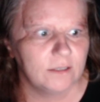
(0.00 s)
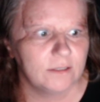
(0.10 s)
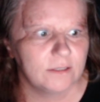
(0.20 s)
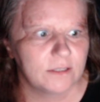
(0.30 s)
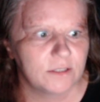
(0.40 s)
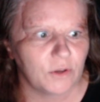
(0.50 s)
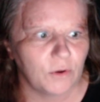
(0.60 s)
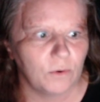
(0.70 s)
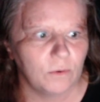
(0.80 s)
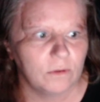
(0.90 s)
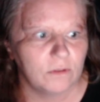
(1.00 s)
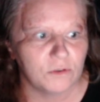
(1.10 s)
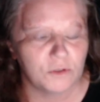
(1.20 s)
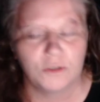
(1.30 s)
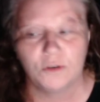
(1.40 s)
so
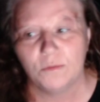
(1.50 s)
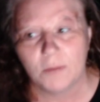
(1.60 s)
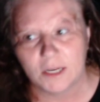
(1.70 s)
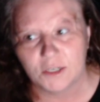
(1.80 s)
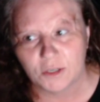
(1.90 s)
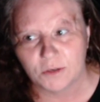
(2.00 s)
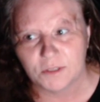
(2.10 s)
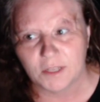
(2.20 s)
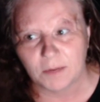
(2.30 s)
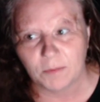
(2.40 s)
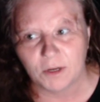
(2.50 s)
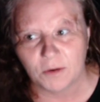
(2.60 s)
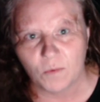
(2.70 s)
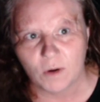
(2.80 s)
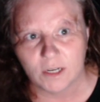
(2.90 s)
there's two main shows that I'm going to
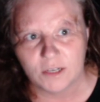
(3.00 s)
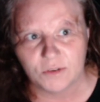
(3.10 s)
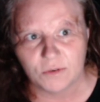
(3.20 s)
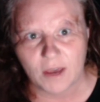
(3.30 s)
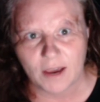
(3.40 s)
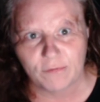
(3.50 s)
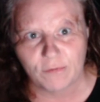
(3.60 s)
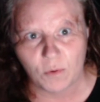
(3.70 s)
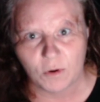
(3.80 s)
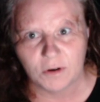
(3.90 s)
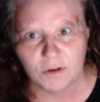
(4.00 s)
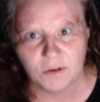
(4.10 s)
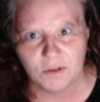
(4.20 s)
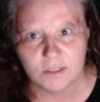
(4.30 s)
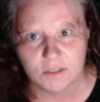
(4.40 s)
want to do that for
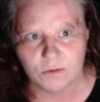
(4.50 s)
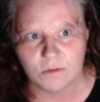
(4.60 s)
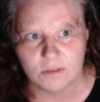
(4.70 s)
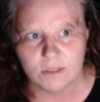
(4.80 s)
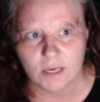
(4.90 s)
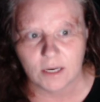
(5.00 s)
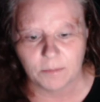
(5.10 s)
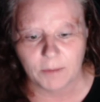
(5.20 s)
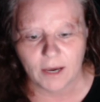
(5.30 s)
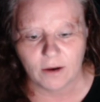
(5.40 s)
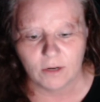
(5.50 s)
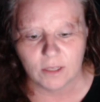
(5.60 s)
as soon as they come out,